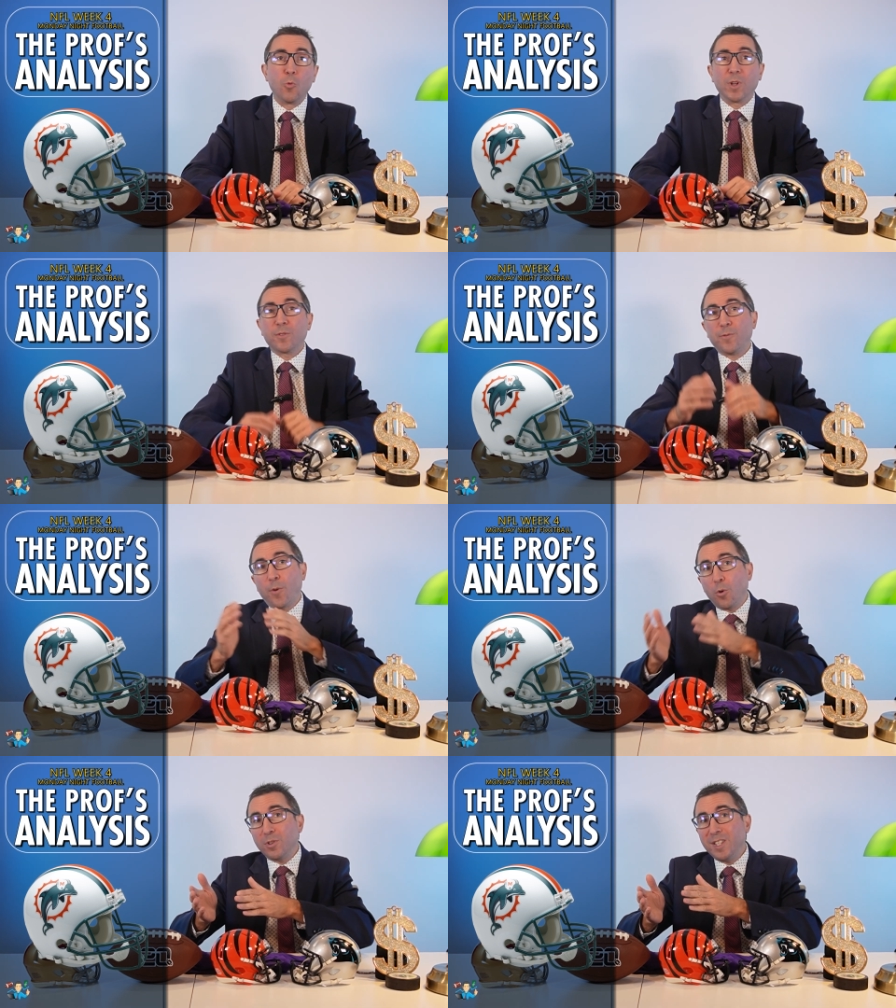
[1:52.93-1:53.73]
With
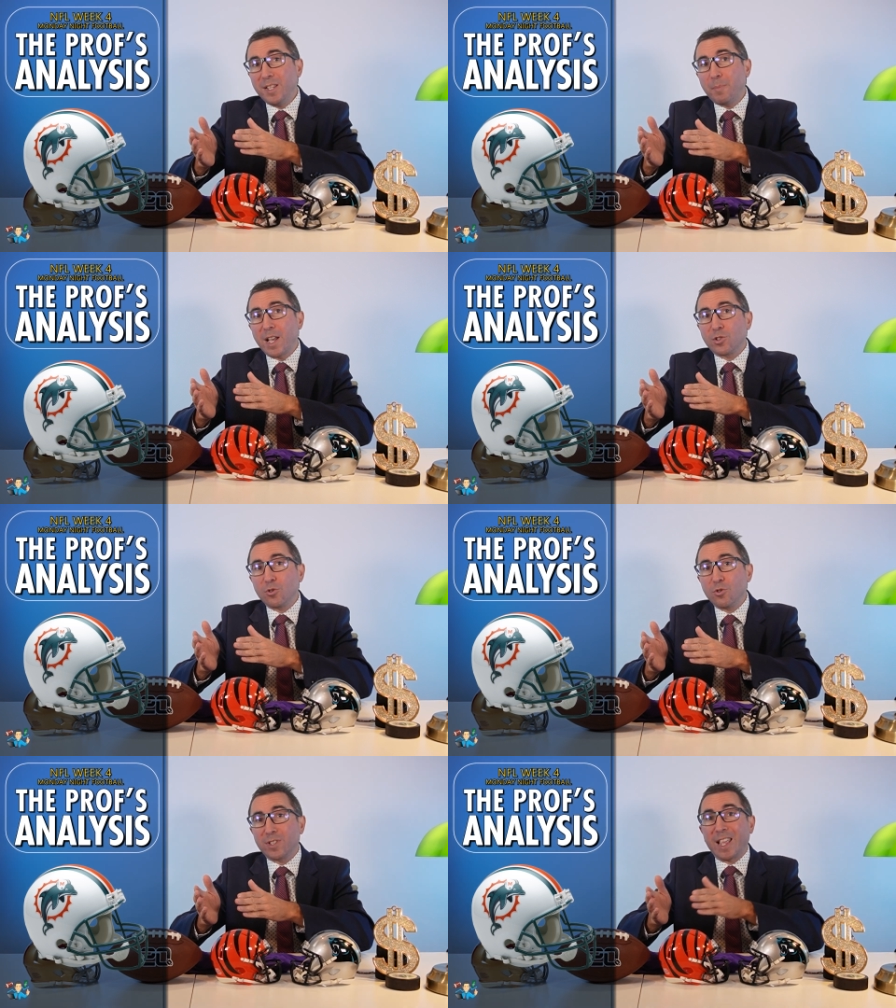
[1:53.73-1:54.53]
4 TD
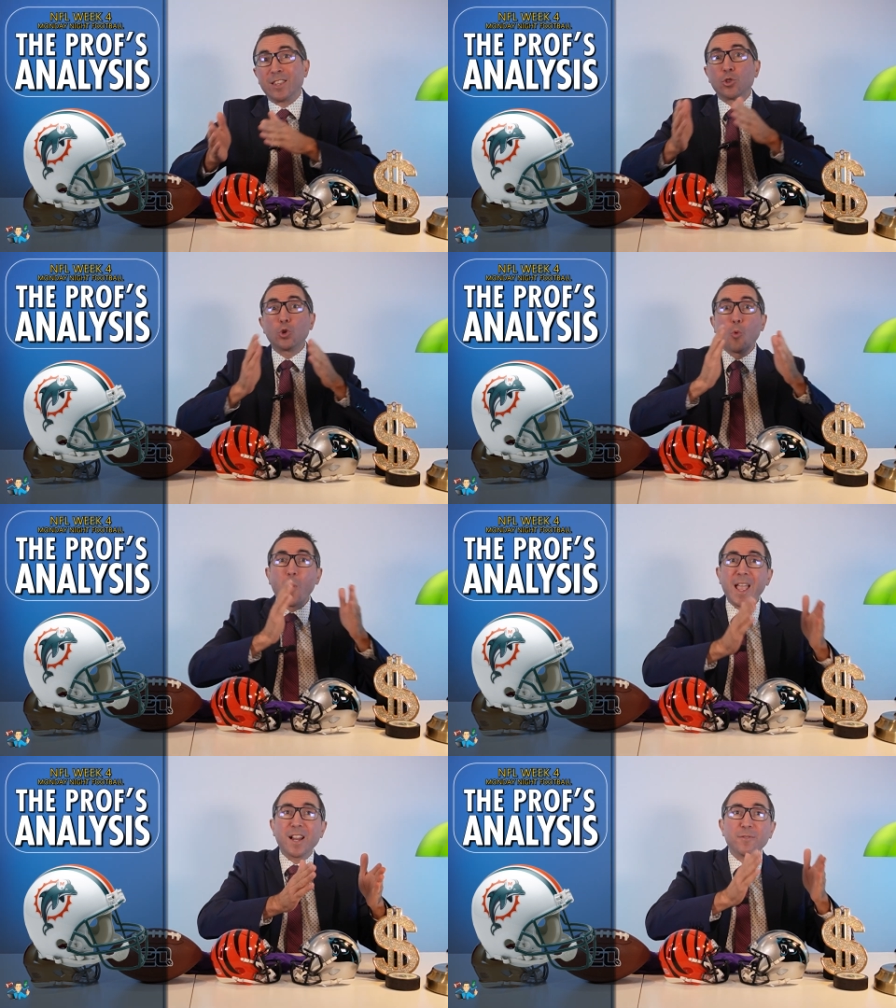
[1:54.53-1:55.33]
passes and
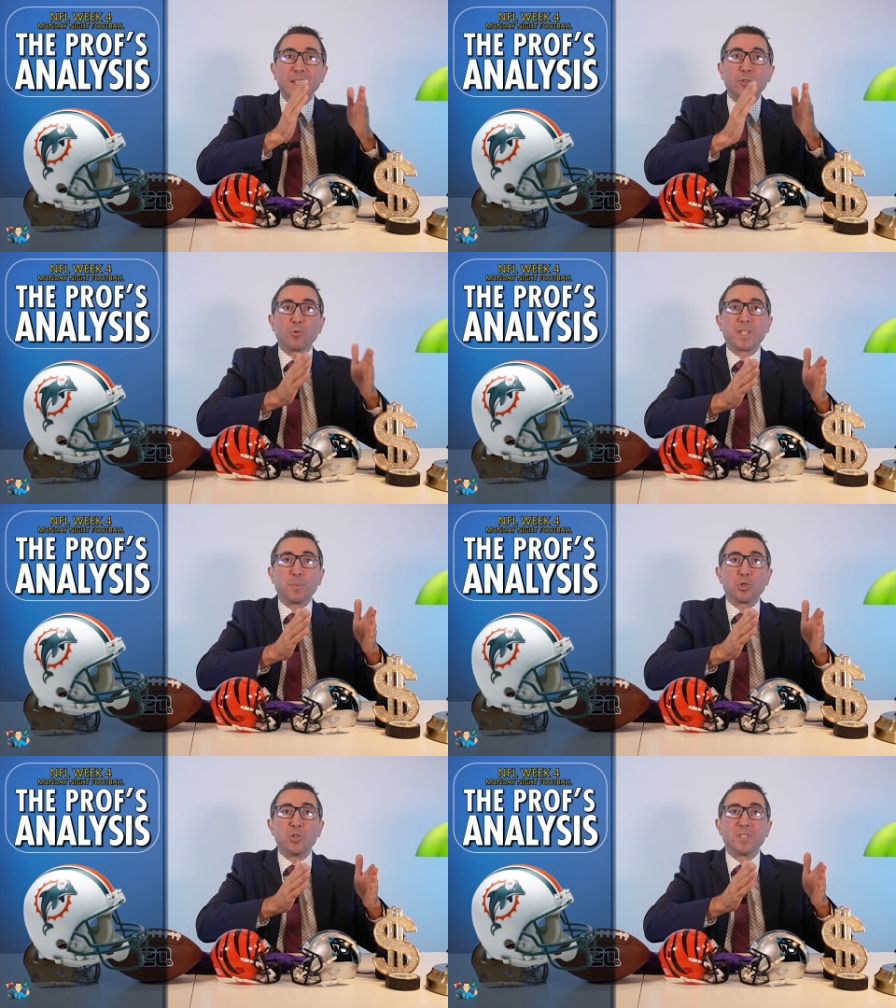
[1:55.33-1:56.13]
12
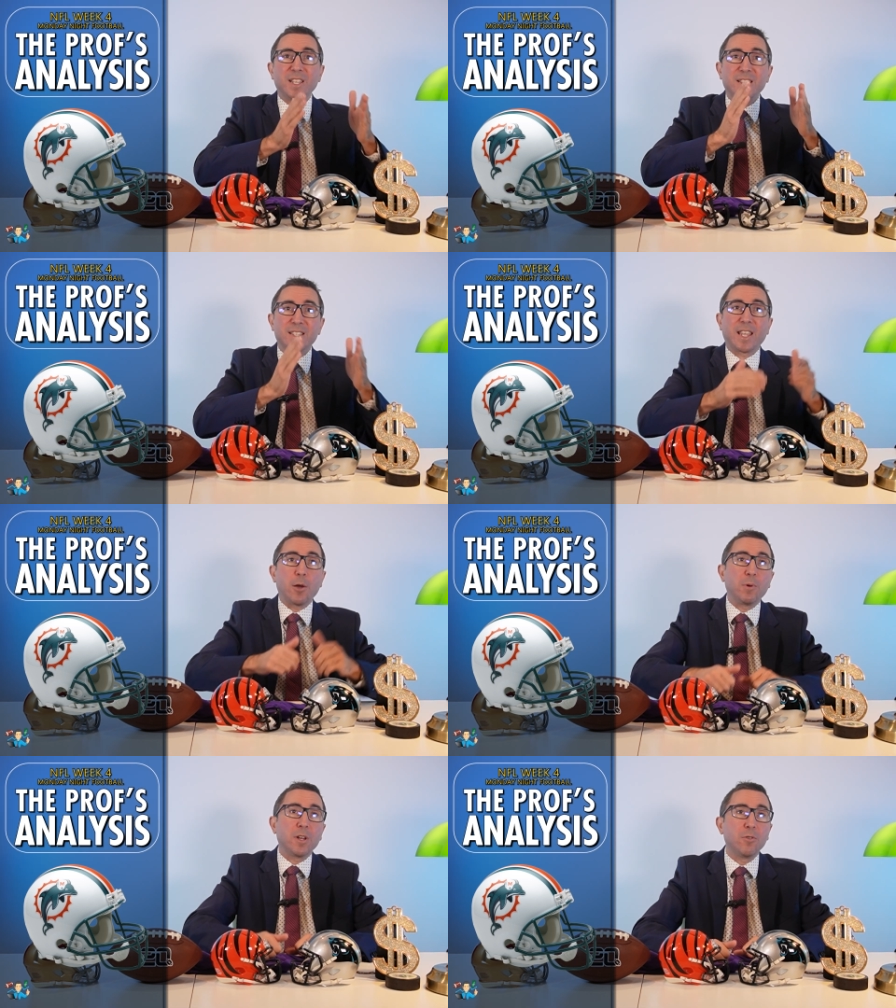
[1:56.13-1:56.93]
interceptions in his
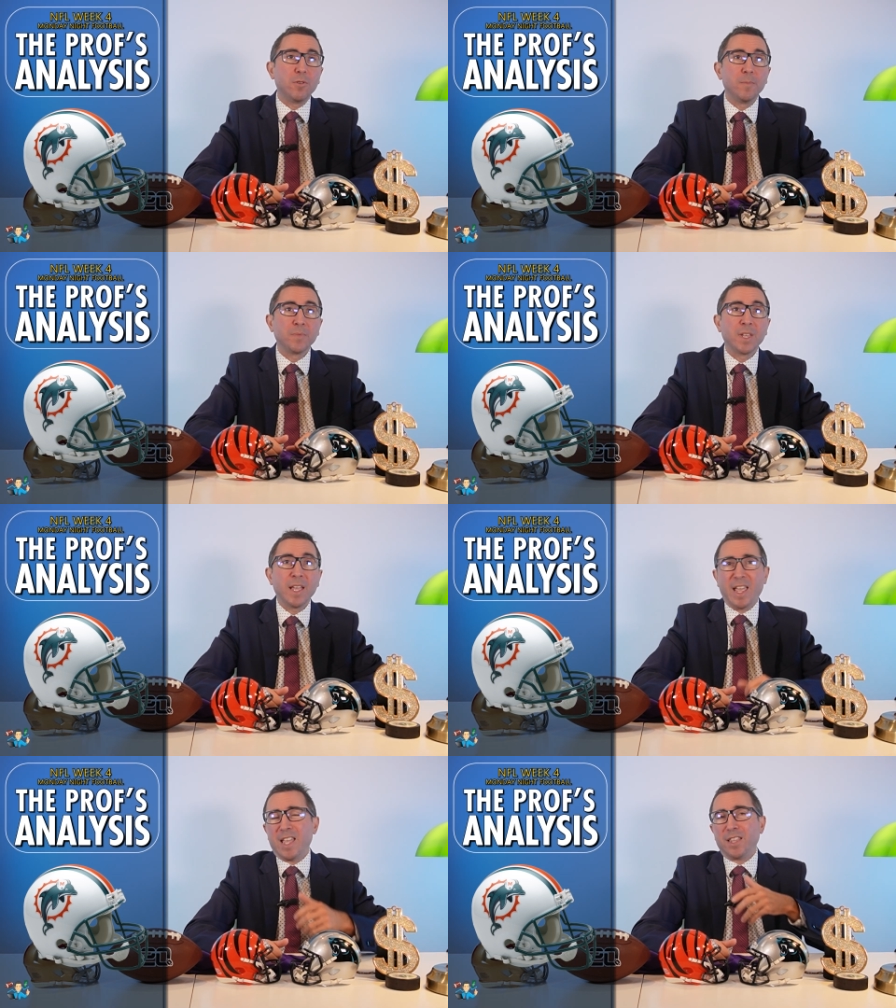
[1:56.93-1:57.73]
career,
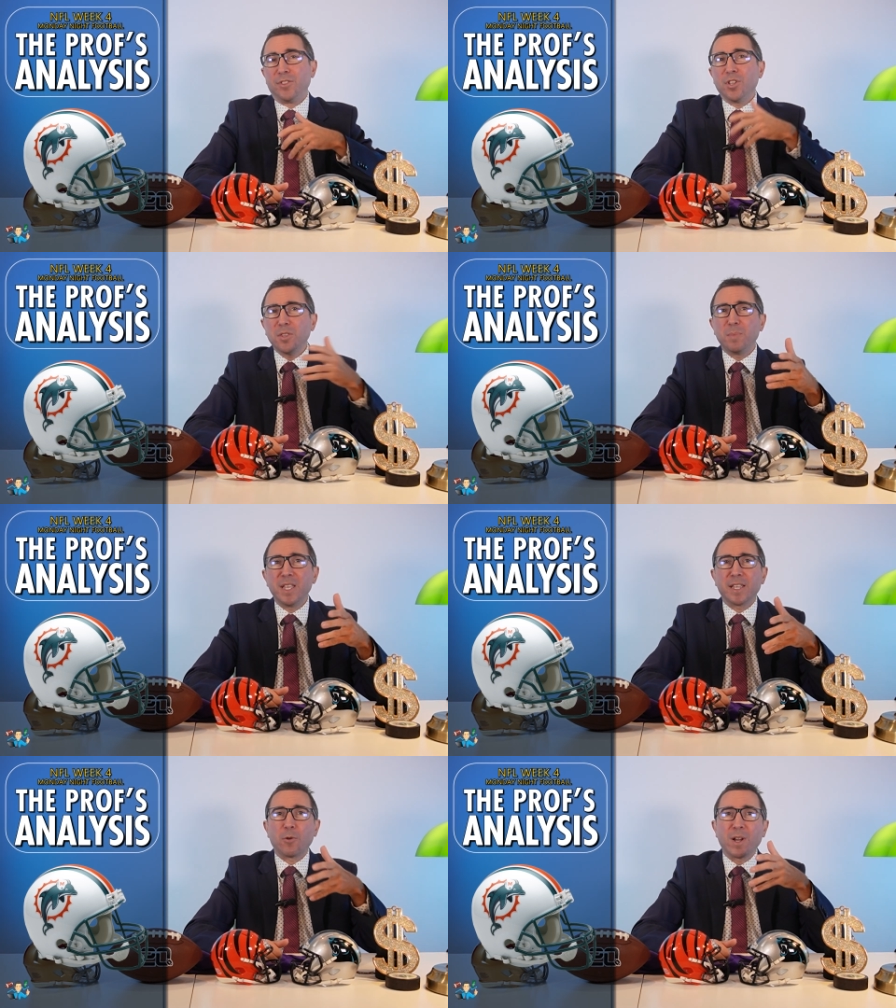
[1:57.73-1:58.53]
and not
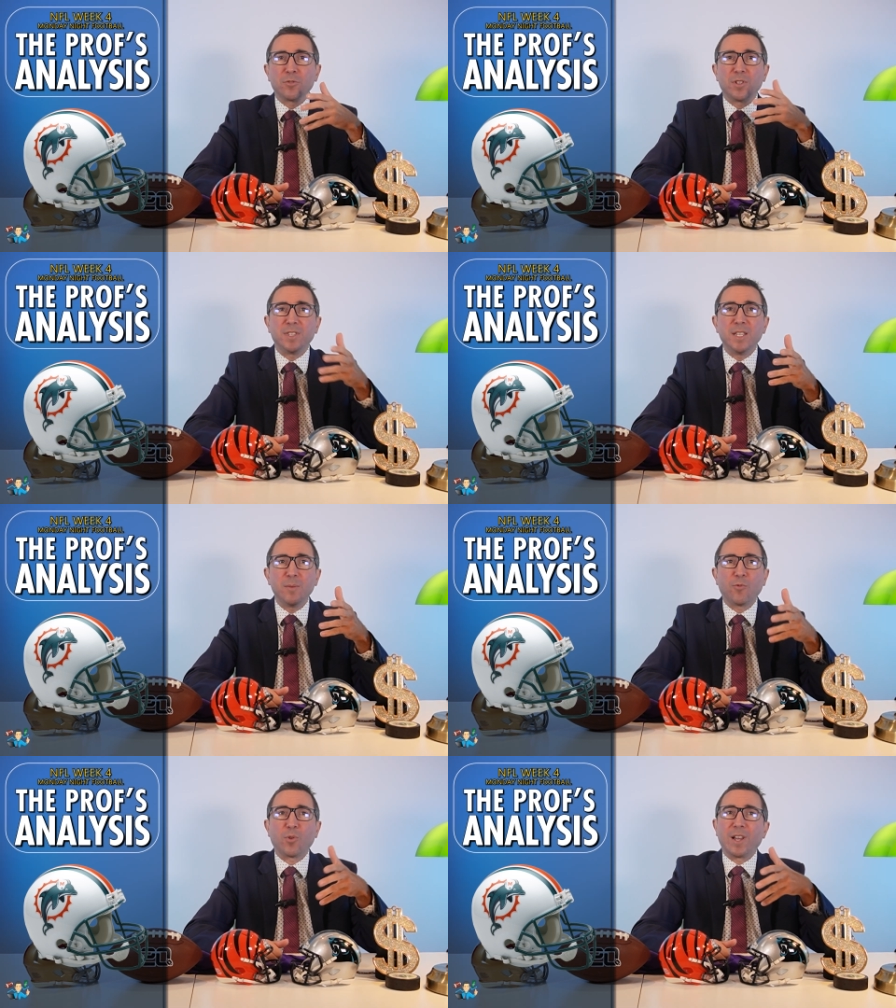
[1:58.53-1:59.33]
being around the
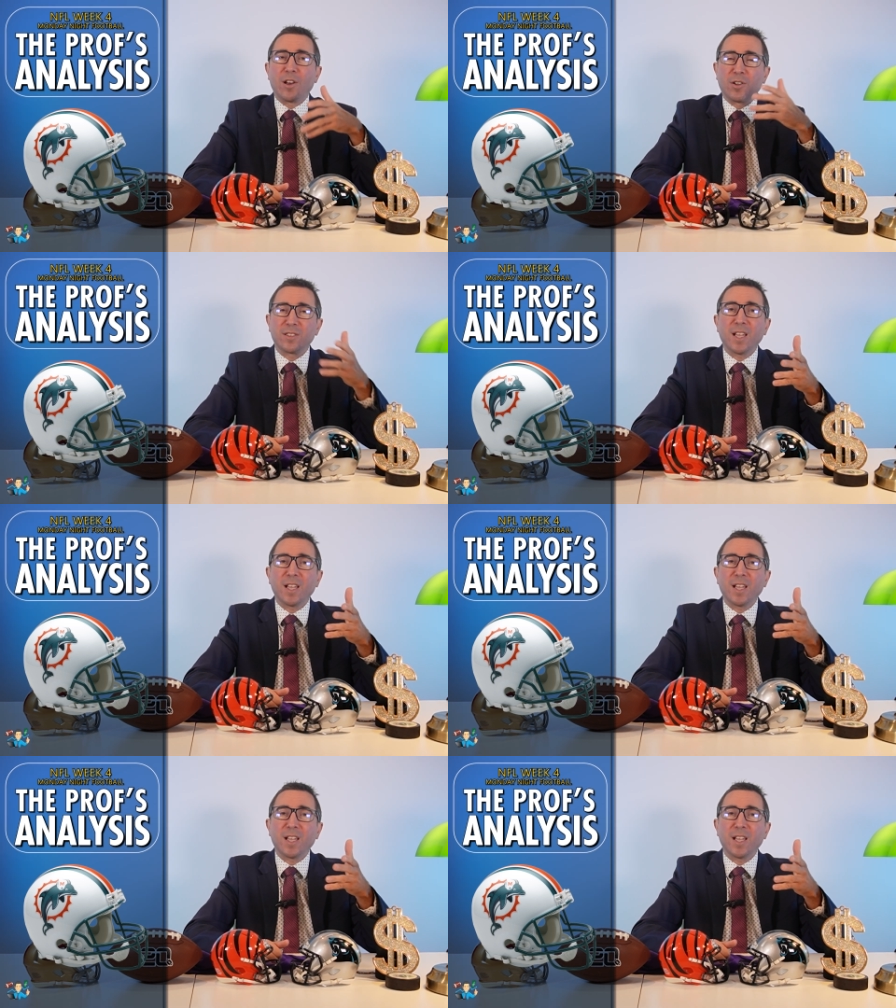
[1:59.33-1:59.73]
team for a long